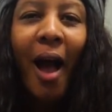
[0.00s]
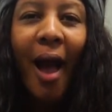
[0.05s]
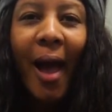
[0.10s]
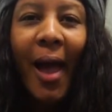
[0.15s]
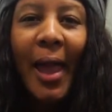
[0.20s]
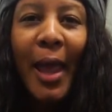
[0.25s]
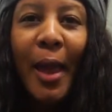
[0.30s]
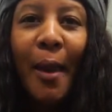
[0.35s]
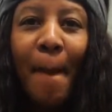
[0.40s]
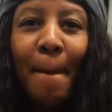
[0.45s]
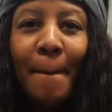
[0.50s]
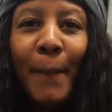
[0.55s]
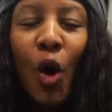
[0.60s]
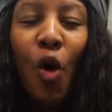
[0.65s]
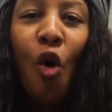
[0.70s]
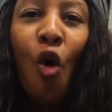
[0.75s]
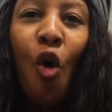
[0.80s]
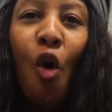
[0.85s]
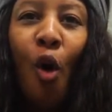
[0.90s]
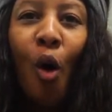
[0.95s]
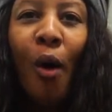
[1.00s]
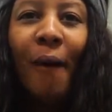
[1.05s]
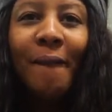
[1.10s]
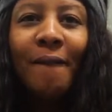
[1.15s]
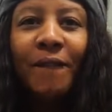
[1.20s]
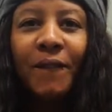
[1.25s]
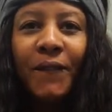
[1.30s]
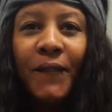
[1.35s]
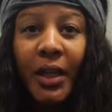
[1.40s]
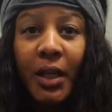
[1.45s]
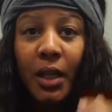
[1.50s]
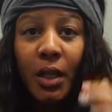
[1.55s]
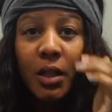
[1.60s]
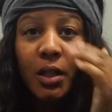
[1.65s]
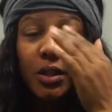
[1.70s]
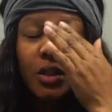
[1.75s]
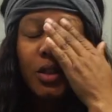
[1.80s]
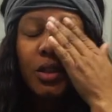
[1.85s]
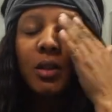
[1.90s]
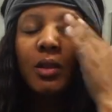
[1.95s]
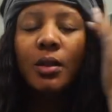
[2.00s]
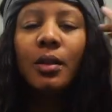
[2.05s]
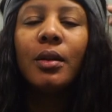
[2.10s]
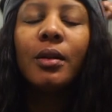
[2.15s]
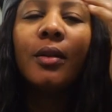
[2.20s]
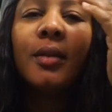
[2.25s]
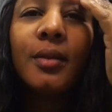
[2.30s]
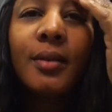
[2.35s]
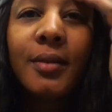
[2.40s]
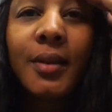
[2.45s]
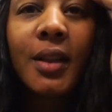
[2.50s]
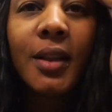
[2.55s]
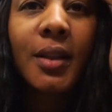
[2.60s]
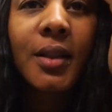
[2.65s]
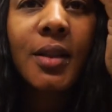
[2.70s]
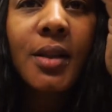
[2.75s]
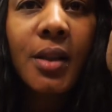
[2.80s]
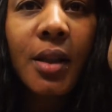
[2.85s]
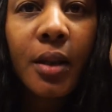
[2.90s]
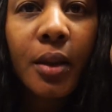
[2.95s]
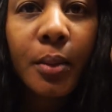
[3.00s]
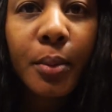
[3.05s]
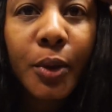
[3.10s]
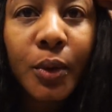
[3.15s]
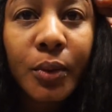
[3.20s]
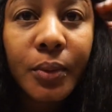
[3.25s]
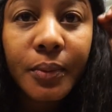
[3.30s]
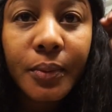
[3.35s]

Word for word: I am all finished. Oh, that's terrible.